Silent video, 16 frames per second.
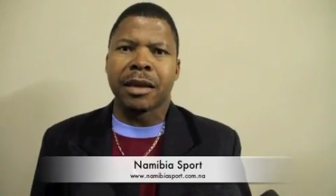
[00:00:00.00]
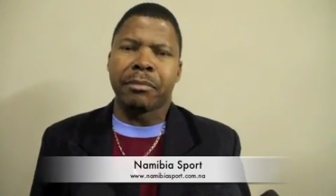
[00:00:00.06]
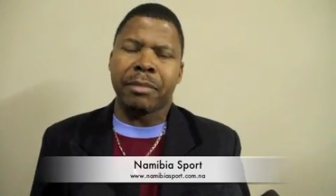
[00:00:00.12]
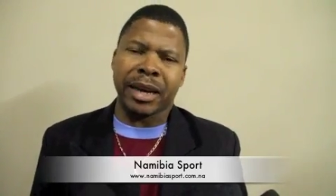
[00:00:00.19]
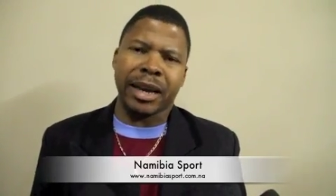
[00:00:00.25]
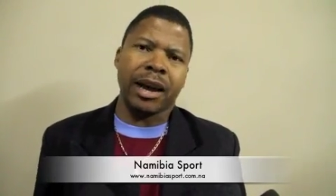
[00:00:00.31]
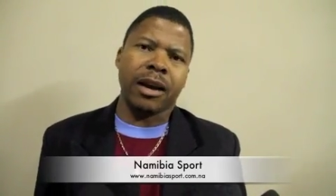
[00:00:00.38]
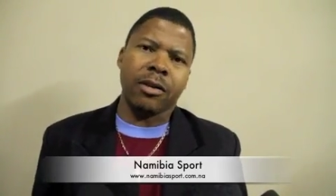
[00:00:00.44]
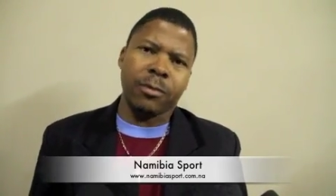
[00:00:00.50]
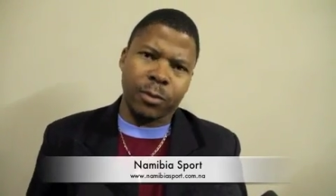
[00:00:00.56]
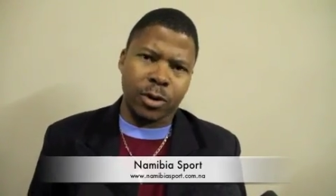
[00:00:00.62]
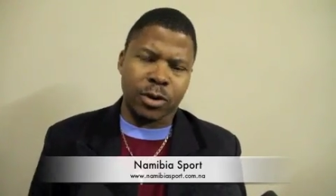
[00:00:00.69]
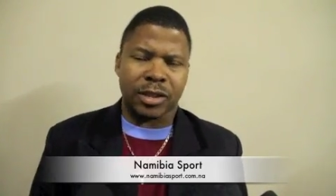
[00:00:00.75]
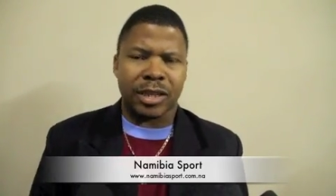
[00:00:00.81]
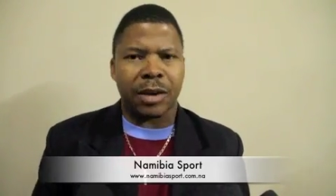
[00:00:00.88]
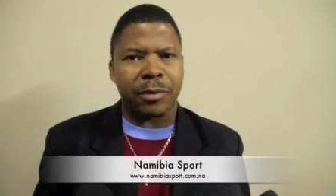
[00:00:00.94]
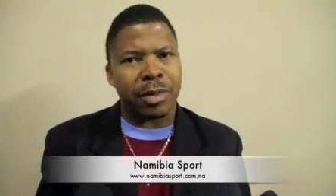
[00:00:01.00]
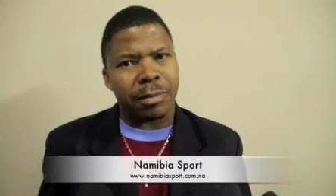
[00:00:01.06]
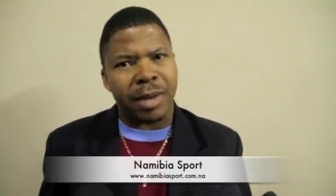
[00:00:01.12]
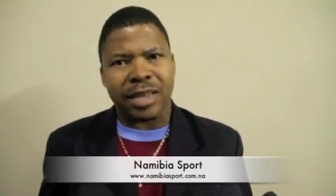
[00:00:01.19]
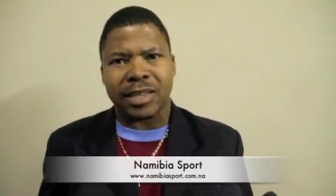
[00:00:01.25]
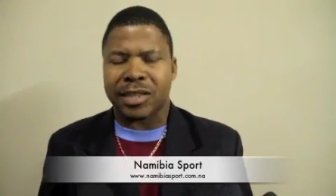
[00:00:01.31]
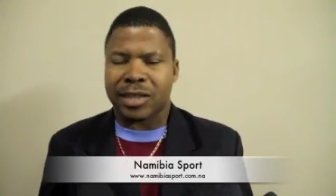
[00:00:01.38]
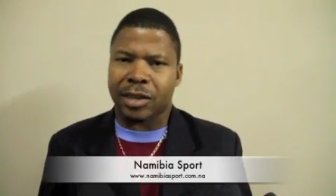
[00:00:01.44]
But of course, now with my
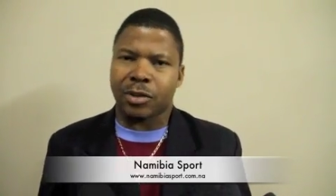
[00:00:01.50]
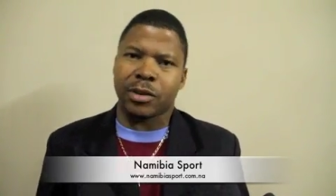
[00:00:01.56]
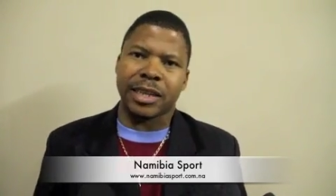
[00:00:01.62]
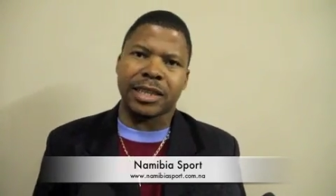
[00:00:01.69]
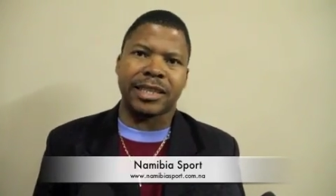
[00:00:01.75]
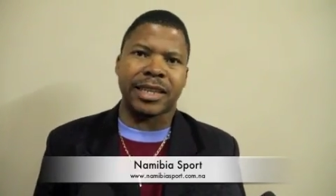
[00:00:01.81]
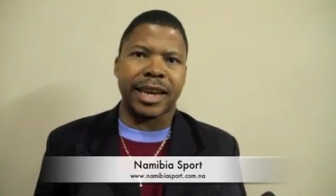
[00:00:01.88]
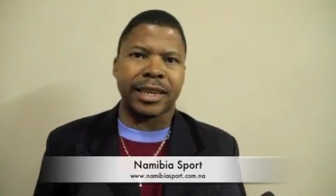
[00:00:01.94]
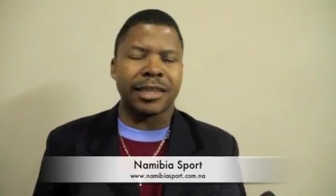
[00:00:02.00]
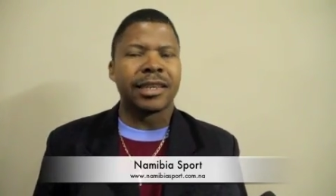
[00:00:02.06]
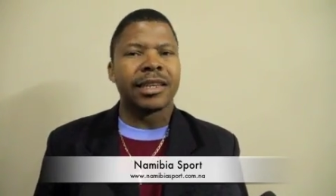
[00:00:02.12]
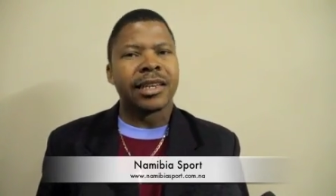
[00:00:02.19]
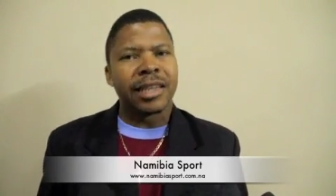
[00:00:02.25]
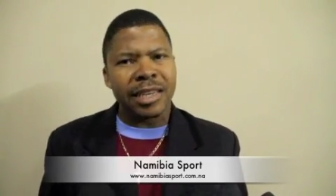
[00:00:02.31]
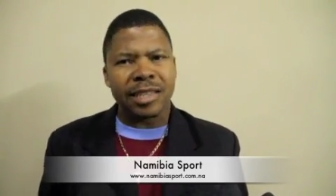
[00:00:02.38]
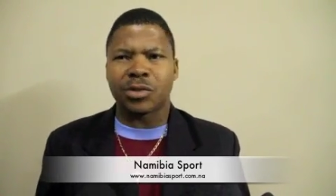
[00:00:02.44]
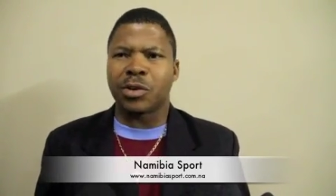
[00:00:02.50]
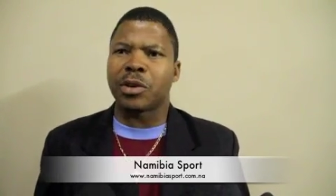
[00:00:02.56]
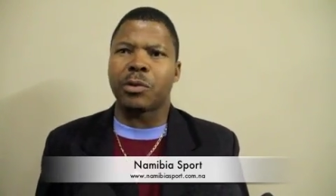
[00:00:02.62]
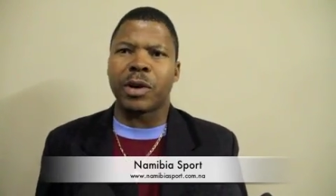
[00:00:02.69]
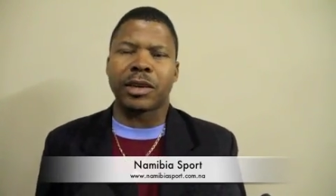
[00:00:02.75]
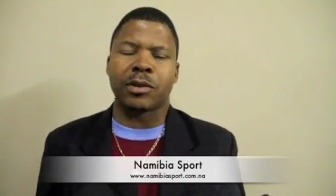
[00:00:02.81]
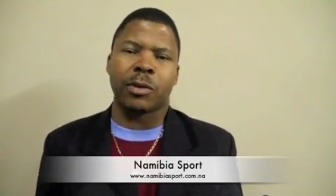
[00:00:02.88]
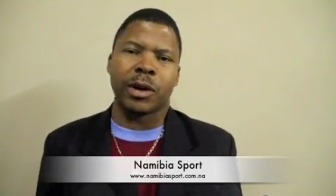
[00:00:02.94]
assistant on his side, he's doing
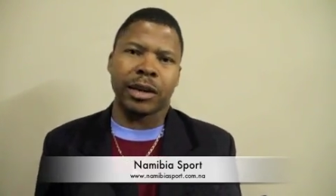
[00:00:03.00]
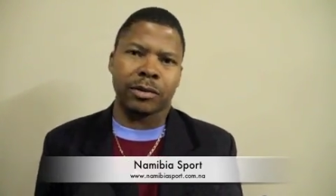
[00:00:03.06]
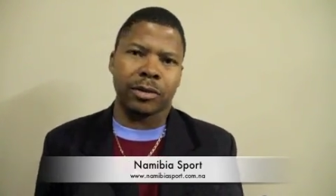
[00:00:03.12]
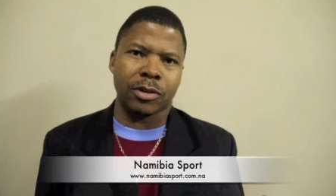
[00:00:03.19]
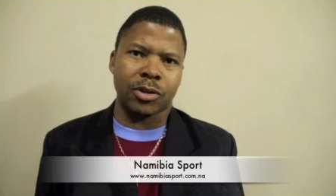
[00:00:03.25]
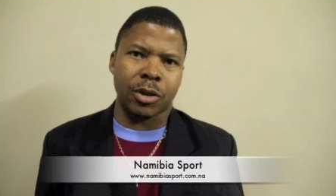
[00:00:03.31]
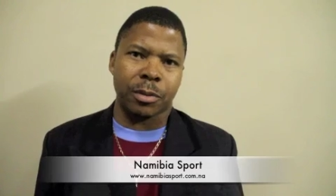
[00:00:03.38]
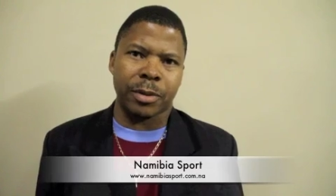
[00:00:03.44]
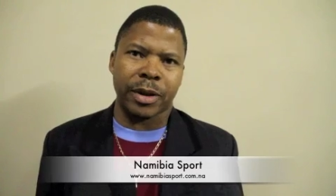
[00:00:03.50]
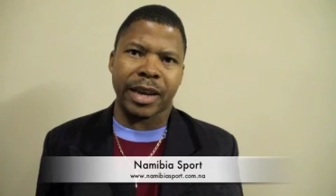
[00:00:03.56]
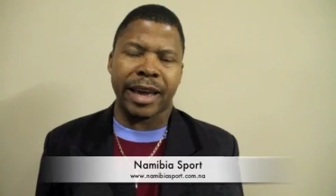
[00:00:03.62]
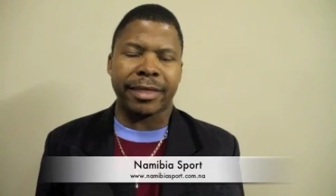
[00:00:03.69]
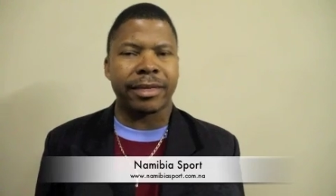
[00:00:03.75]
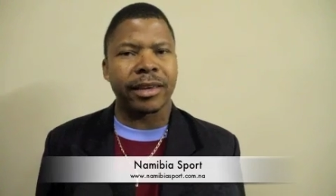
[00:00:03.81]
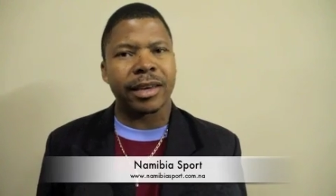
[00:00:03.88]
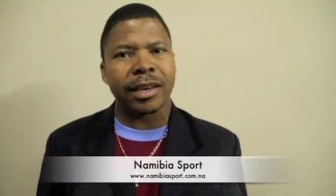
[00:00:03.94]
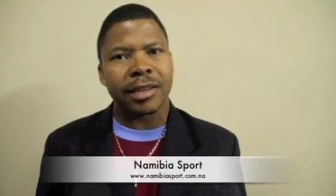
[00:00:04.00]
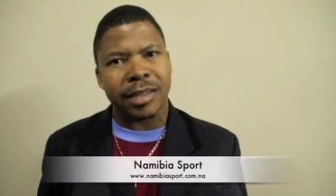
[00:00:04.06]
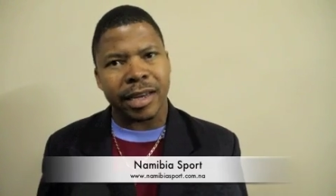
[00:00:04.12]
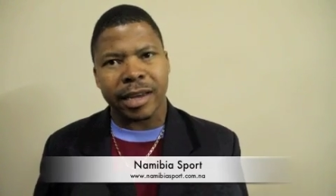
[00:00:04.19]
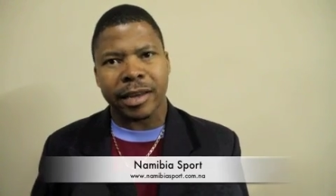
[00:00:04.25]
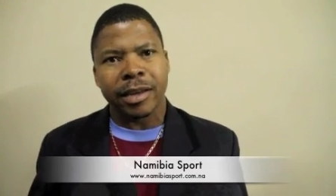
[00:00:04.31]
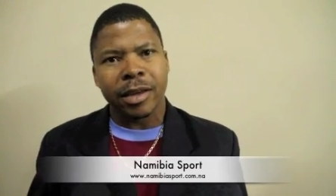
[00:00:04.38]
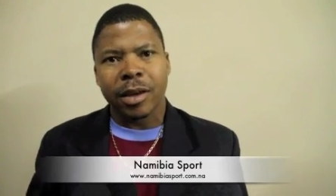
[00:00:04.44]
quite well, a good job. And I think he's
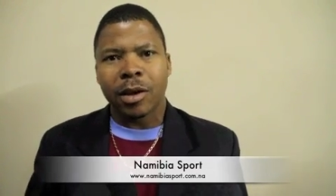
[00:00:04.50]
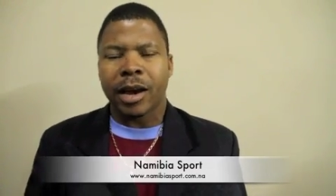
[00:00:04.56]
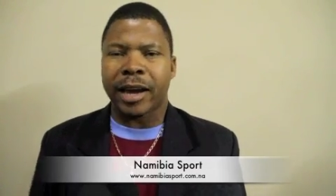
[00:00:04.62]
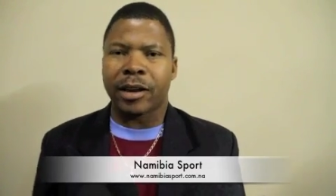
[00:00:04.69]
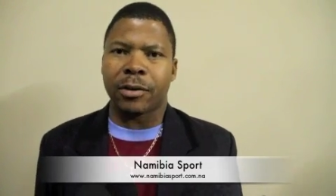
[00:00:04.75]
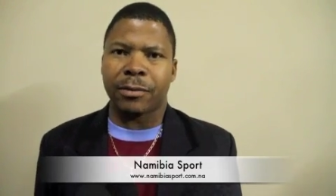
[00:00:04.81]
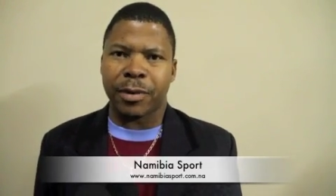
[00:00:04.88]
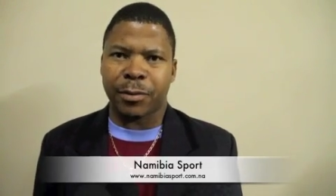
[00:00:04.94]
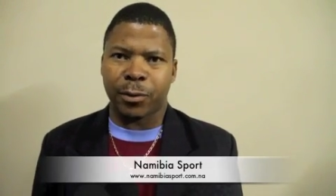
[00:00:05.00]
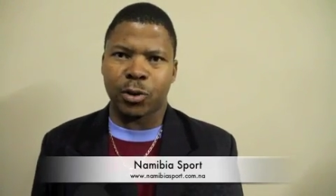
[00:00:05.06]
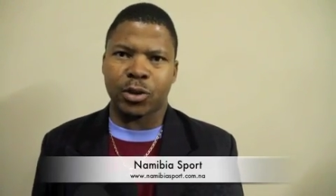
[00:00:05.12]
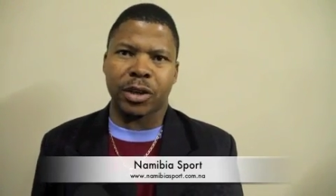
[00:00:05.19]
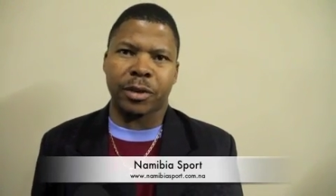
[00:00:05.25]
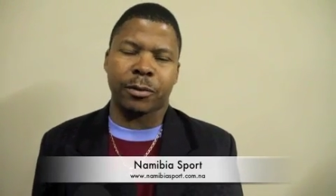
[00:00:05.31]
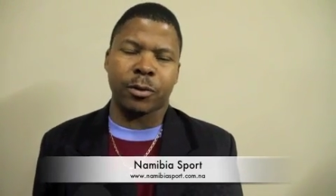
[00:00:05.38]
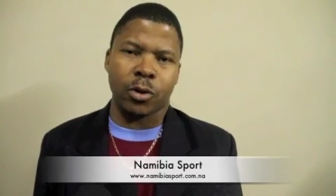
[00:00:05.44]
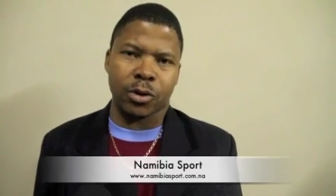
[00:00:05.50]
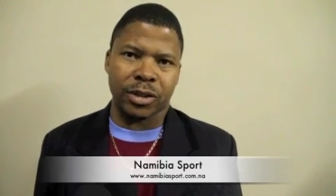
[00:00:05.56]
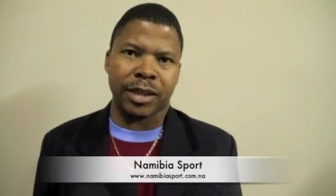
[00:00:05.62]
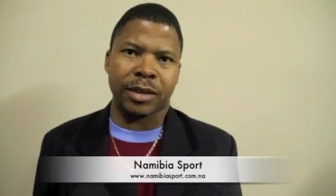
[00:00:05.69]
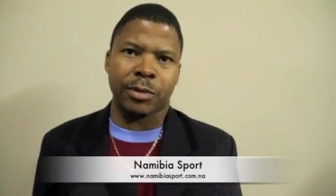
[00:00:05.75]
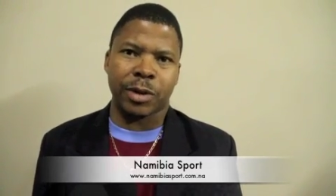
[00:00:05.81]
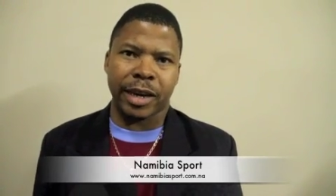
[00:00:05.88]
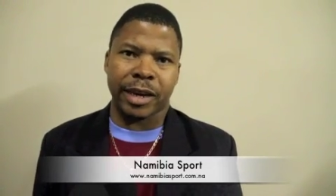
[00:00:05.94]
a kind of a future coach
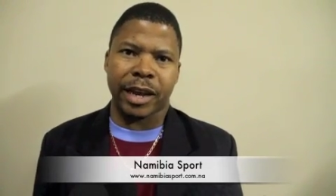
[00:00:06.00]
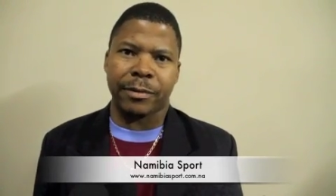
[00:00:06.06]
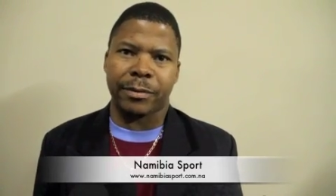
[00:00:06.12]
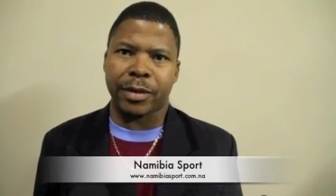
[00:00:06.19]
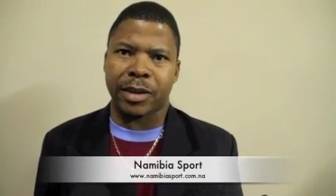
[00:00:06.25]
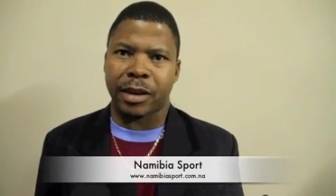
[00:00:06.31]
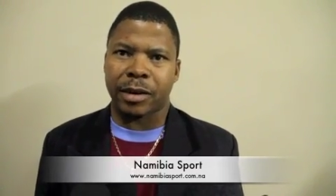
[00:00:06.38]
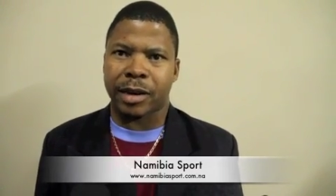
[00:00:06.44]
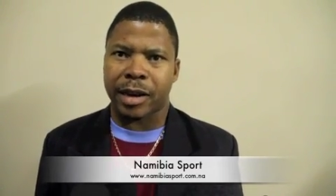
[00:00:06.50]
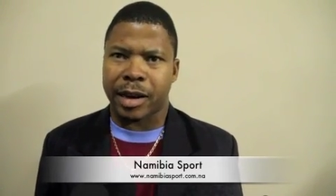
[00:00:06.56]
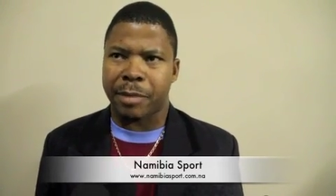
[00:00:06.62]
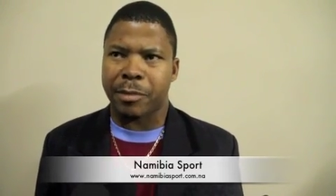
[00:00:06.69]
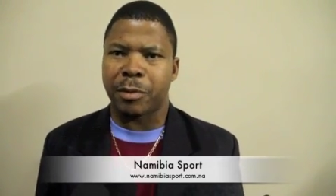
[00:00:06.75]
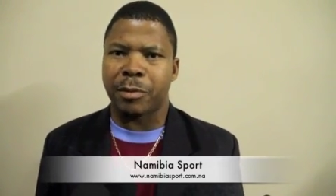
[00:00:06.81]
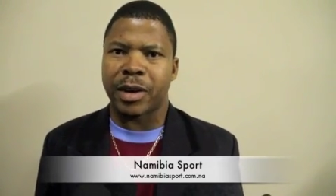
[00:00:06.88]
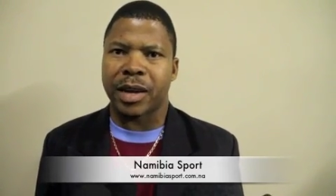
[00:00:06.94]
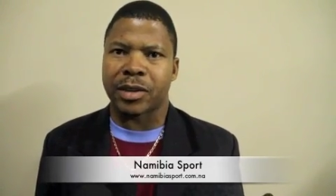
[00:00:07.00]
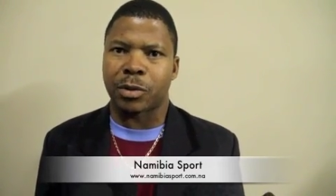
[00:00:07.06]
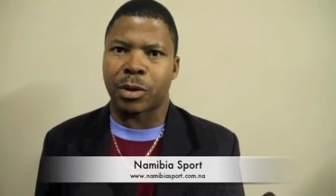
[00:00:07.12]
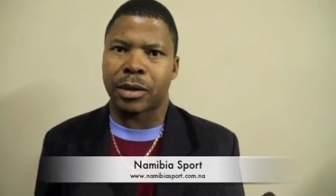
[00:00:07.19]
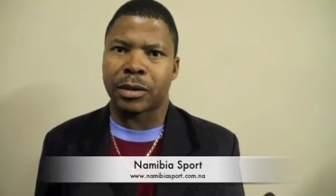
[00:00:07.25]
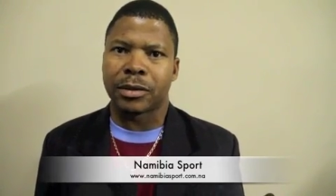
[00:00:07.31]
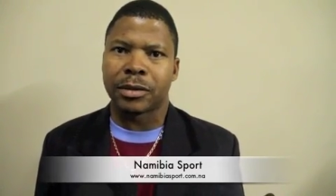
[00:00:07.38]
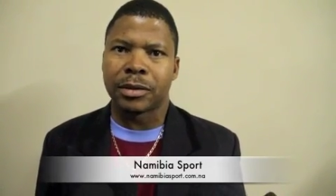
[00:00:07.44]
that we can have in Namibia as well.